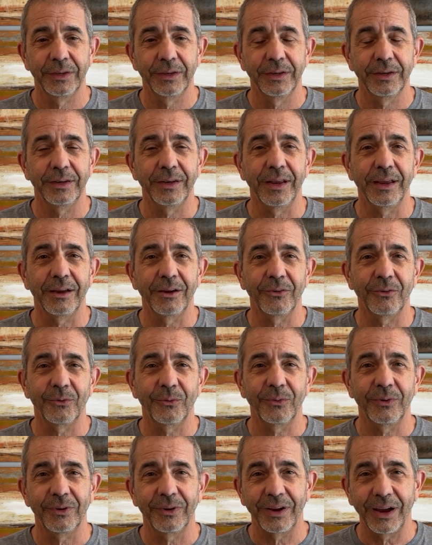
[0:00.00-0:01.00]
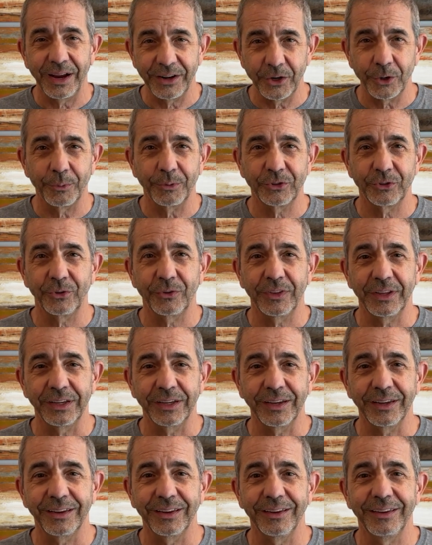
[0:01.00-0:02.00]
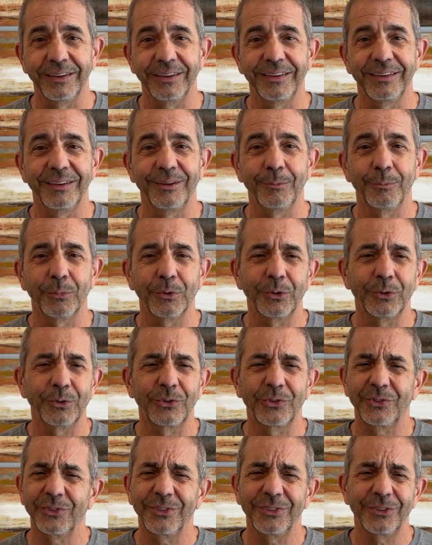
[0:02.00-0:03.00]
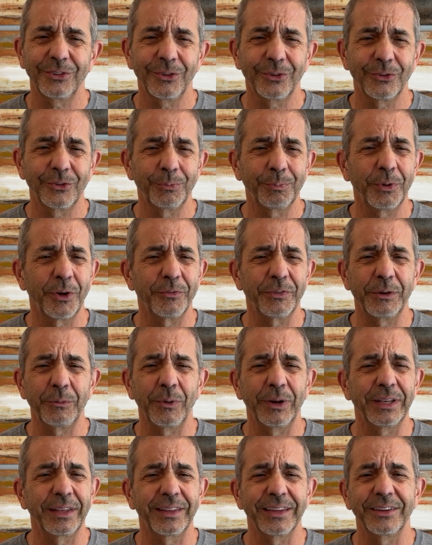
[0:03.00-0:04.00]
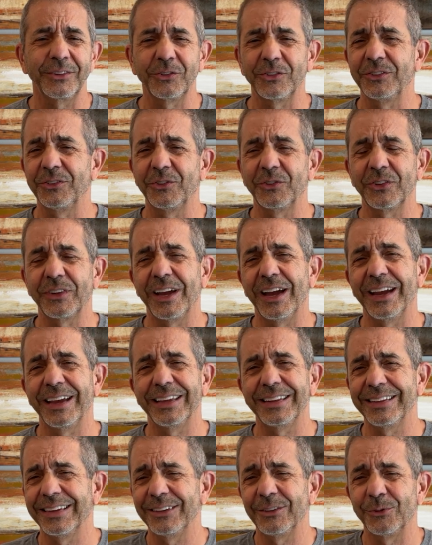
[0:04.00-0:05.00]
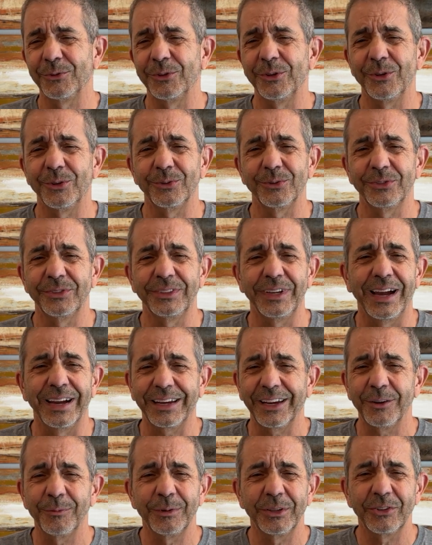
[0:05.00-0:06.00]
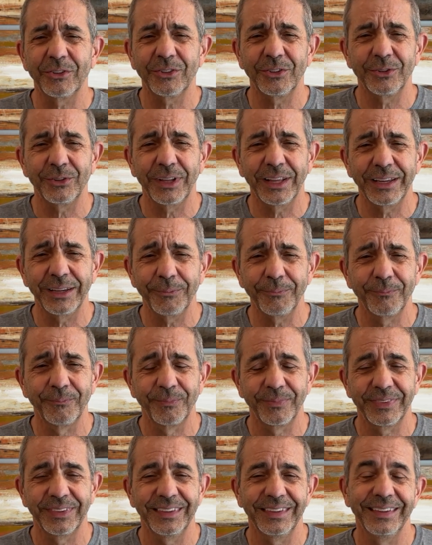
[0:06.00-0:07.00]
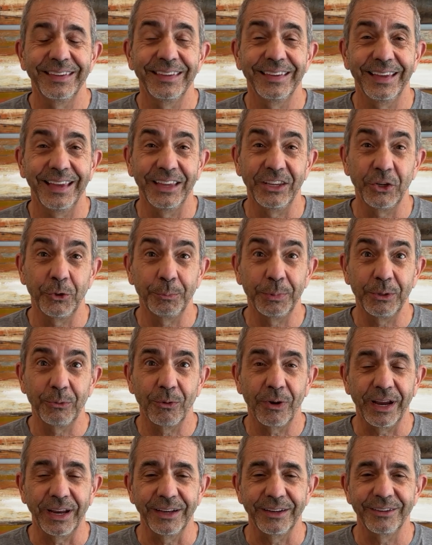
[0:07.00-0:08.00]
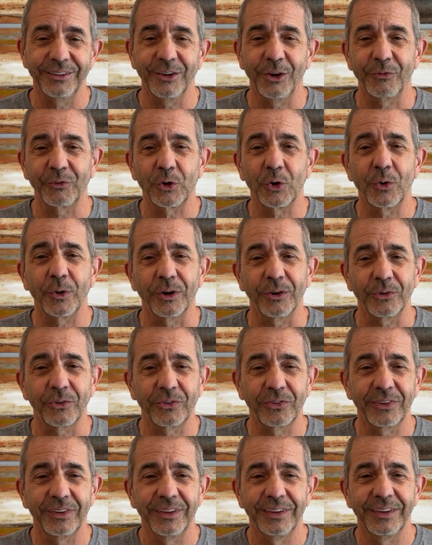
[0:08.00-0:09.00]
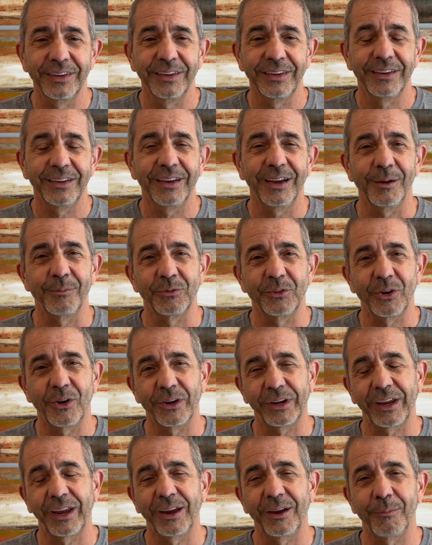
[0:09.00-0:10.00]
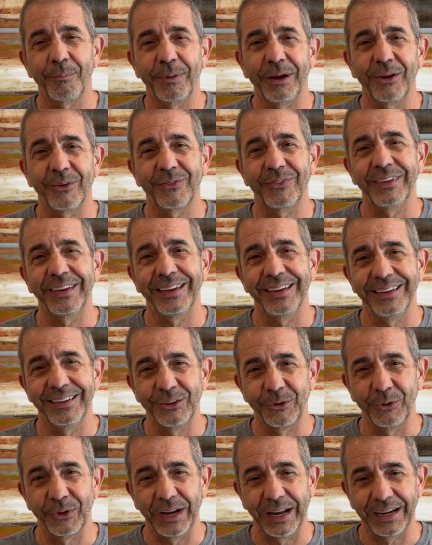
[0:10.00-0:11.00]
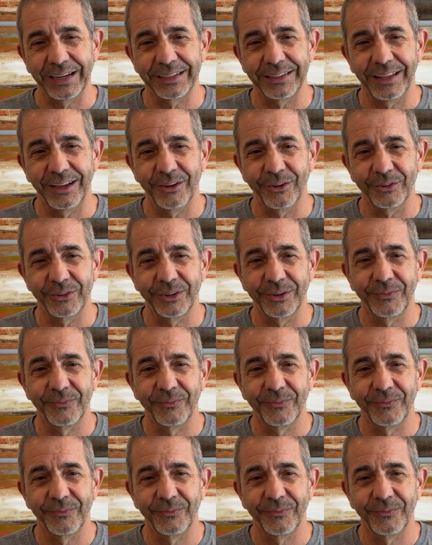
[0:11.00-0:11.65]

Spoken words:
Now, I know what you're thinking. Bruce, those puffy white things in the sky, they don't hold documents, do they? And you'd be right. Of course, I'm talking about the internet cloud.